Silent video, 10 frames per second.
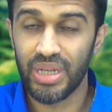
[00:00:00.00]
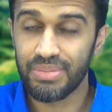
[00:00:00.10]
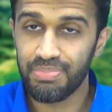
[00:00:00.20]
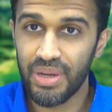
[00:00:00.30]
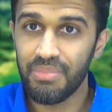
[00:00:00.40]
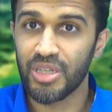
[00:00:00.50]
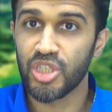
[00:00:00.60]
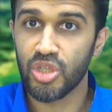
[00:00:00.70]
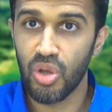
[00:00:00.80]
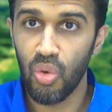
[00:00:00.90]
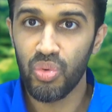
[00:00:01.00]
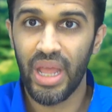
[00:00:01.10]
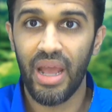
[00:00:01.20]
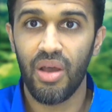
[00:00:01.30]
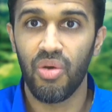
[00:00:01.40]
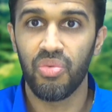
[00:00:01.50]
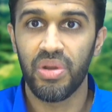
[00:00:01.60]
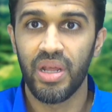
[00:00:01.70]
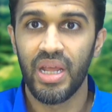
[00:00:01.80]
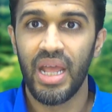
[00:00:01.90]
pretty much slow down
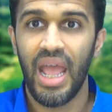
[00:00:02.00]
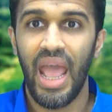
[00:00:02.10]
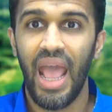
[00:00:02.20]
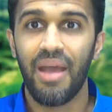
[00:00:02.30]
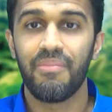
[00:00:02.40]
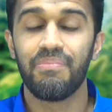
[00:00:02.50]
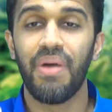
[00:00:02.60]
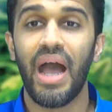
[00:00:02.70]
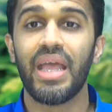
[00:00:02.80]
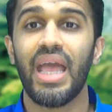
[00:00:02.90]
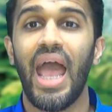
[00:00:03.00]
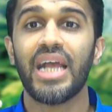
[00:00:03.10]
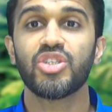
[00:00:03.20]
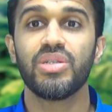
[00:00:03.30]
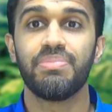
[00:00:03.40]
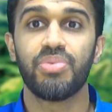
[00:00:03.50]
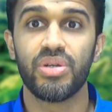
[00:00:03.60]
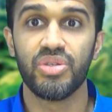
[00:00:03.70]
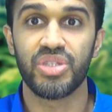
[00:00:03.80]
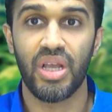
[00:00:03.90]
by actually
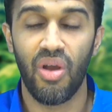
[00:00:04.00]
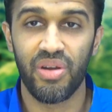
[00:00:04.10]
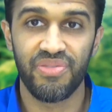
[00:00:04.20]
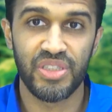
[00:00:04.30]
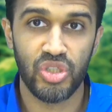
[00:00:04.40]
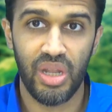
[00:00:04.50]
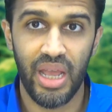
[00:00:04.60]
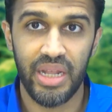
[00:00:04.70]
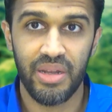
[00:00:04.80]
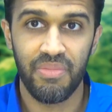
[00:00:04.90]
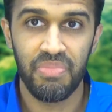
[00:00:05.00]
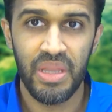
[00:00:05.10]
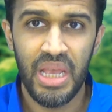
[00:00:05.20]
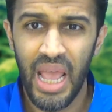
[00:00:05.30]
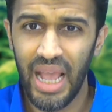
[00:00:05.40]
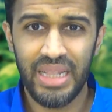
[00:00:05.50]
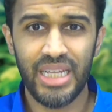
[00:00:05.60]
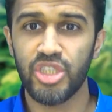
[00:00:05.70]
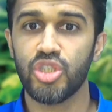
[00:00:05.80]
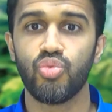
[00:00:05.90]
producing artificial light. And
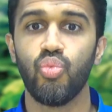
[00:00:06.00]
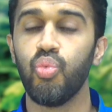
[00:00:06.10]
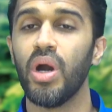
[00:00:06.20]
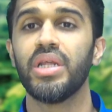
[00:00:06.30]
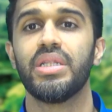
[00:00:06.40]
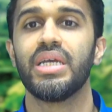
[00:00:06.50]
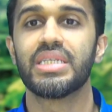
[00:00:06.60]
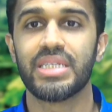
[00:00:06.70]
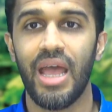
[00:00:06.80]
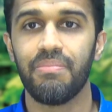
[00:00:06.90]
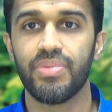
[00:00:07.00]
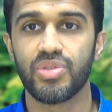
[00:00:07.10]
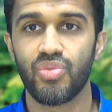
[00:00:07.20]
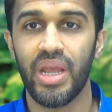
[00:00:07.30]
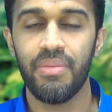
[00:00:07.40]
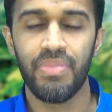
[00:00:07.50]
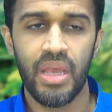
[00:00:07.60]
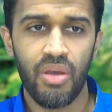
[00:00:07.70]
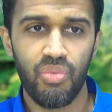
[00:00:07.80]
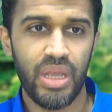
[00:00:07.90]
that's just one of the examples, right?
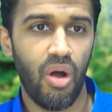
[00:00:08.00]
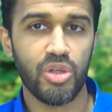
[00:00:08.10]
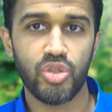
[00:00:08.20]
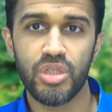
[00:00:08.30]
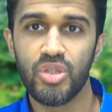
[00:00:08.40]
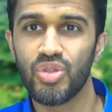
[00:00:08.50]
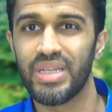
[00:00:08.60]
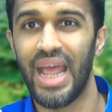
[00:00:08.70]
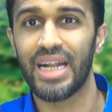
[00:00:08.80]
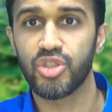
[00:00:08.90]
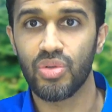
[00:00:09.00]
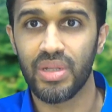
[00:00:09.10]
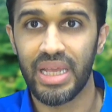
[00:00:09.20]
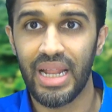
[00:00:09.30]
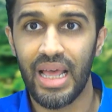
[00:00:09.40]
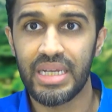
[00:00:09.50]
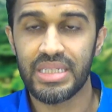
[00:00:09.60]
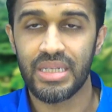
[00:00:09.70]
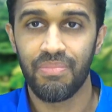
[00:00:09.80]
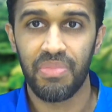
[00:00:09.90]
We also use natural
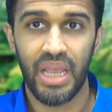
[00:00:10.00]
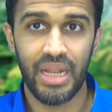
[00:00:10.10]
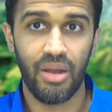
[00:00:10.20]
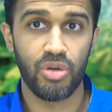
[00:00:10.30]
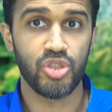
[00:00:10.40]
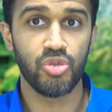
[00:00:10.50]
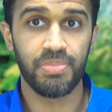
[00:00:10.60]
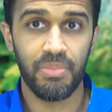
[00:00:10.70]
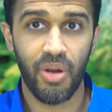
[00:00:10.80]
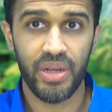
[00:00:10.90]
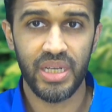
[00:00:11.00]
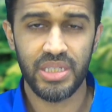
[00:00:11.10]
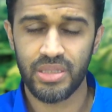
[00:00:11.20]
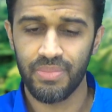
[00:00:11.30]
daylights in our supermarkets,